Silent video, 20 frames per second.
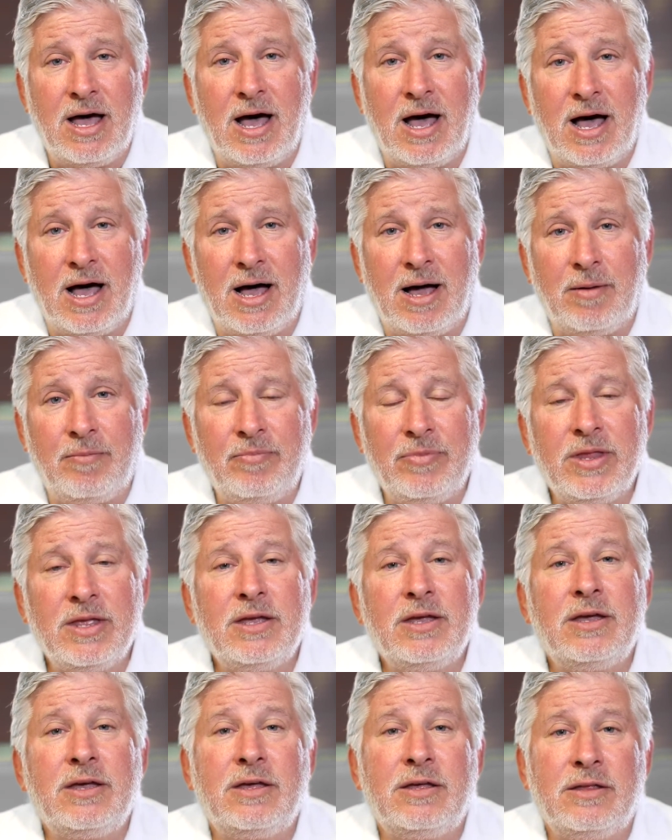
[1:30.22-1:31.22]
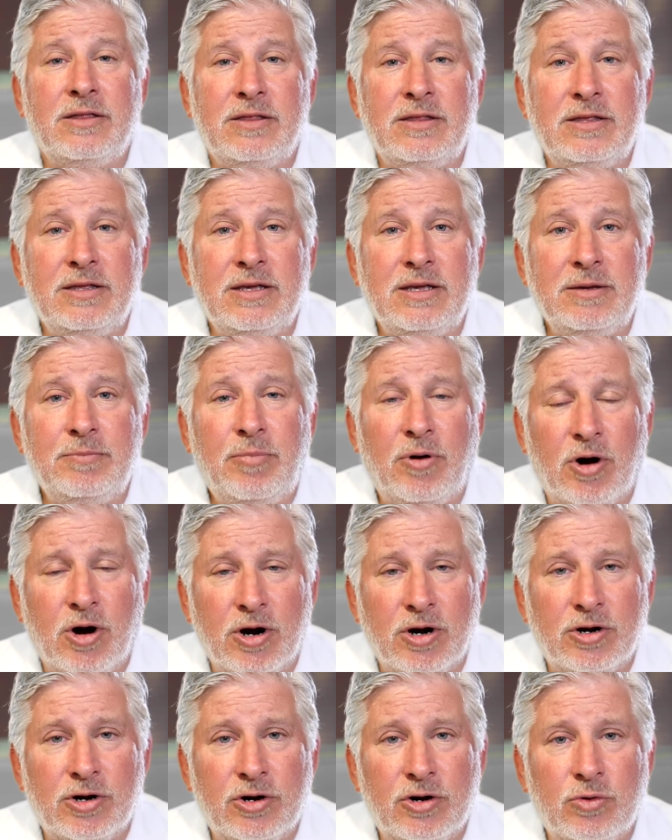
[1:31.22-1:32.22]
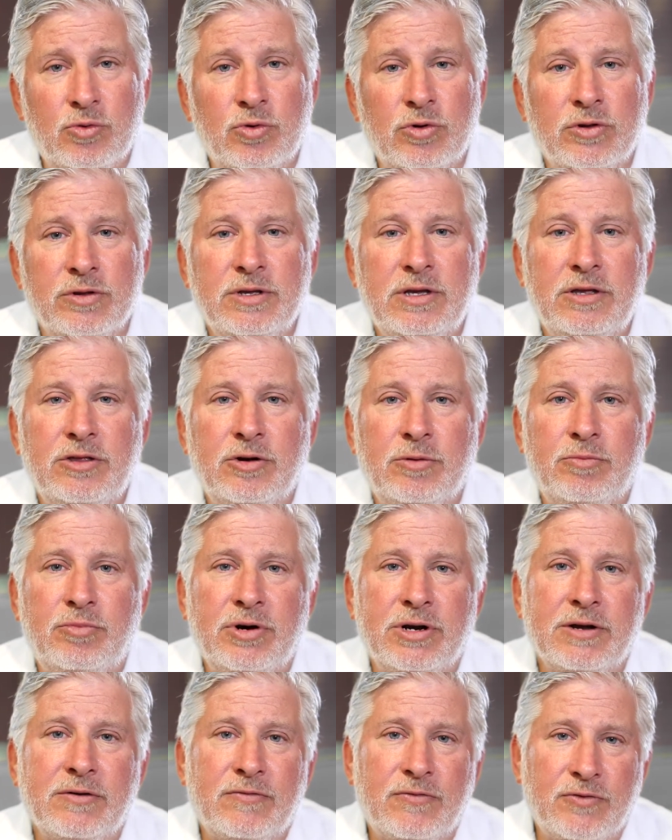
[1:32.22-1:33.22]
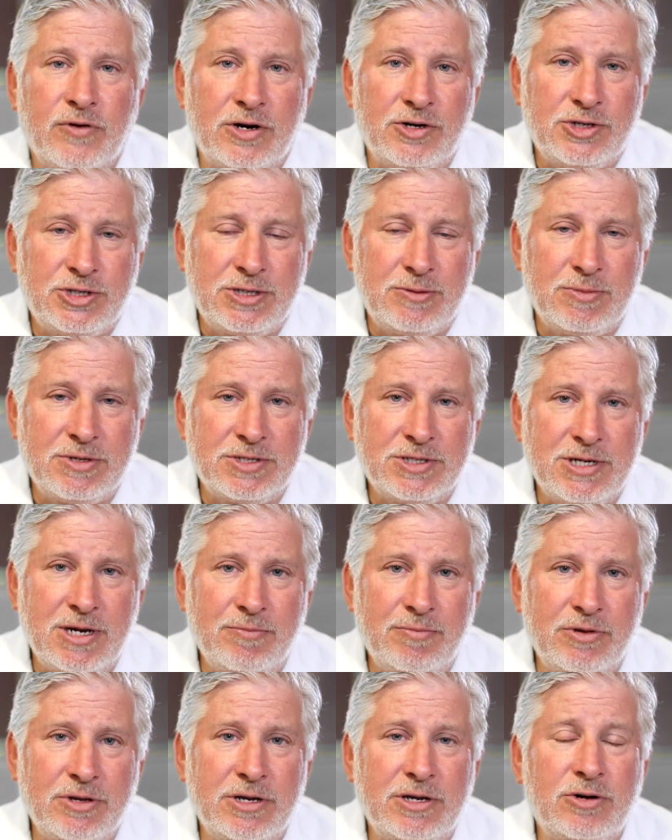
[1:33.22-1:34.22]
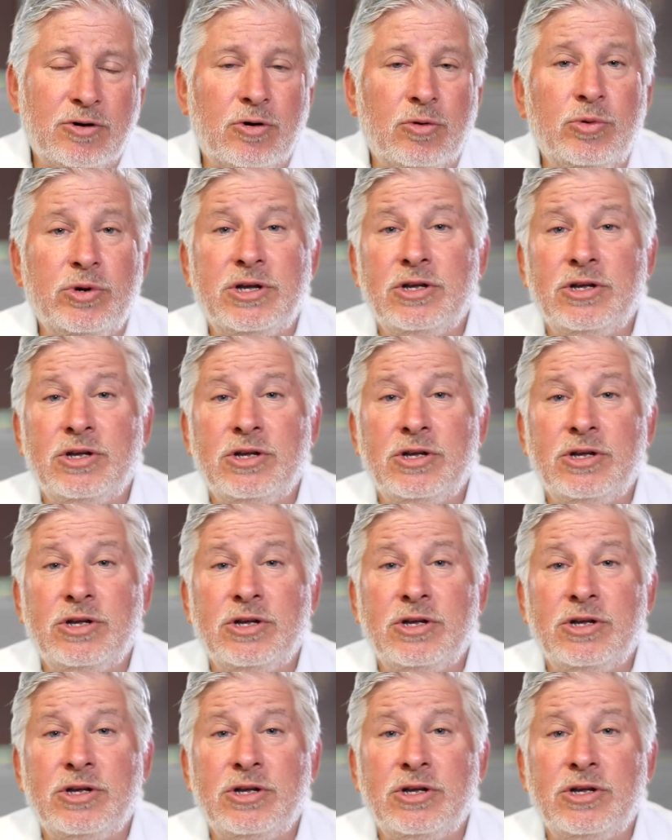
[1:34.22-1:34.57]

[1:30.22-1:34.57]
Um, the partner will either bring a fresh semen sample in or we